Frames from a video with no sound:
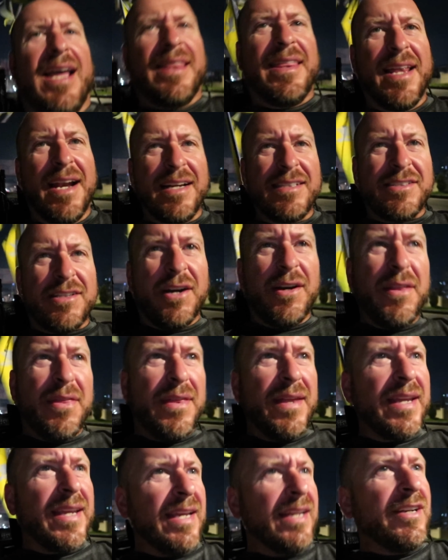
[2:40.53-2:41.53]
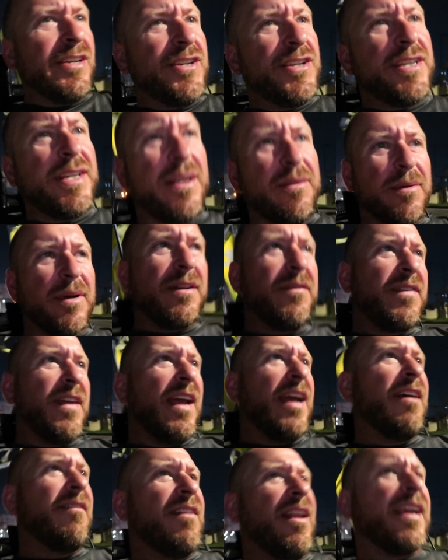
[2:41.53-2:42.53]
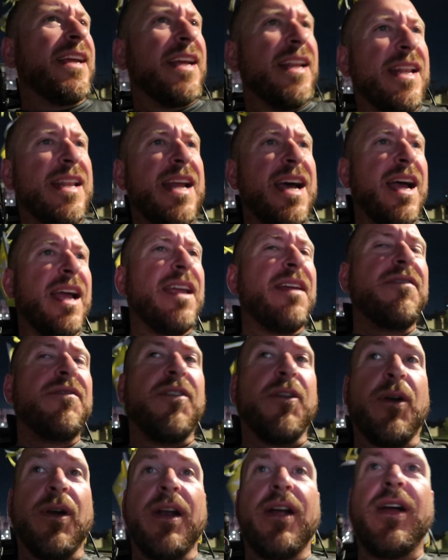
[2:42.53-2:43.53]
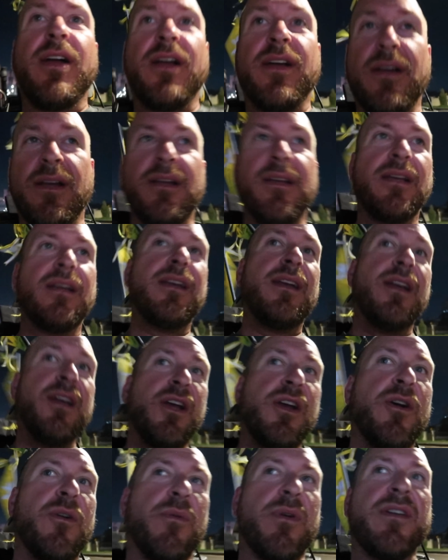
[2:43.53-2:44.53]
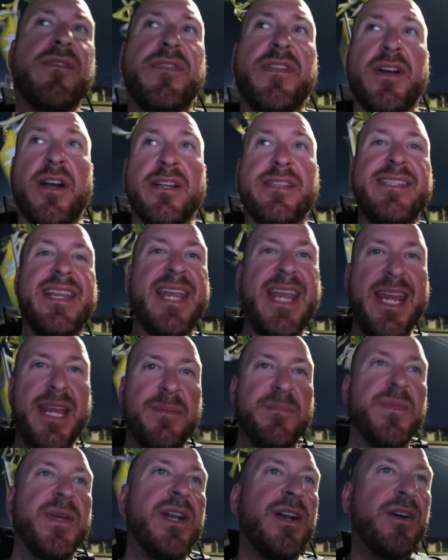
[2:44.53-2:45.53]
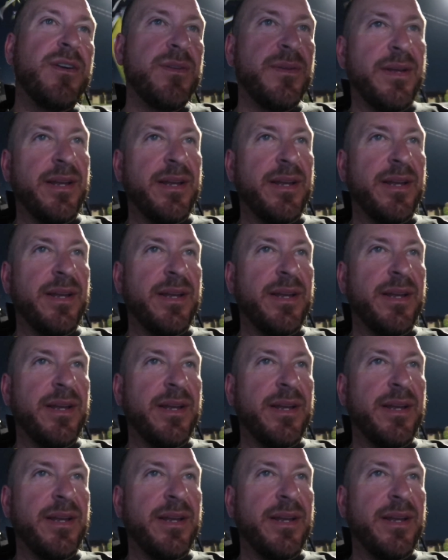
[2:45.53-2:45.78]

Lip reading: Then I started thinking, shit, what if they have like a knife, or what if they're a team, you know?